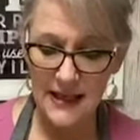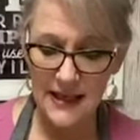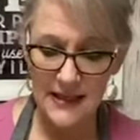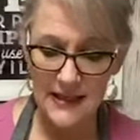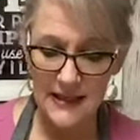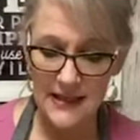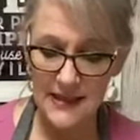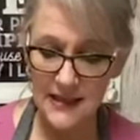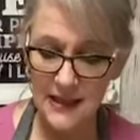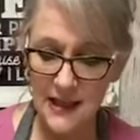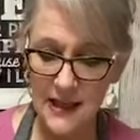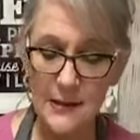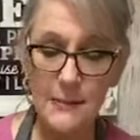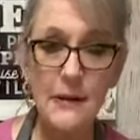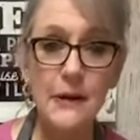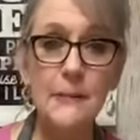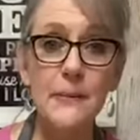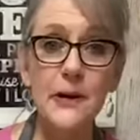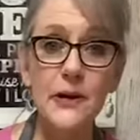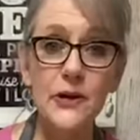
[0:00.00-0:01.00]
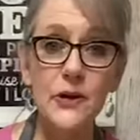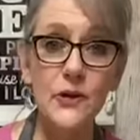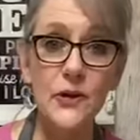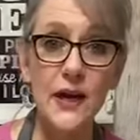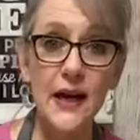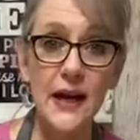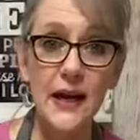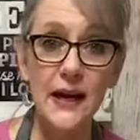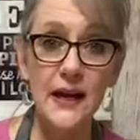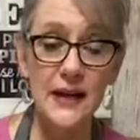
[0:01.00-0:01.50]
ink doesn't come up on your
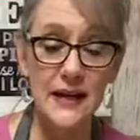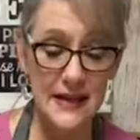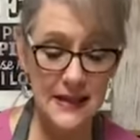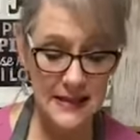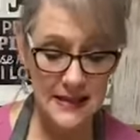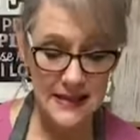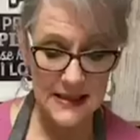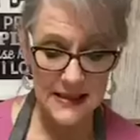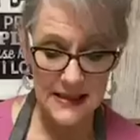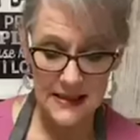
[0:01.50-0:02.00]
hand,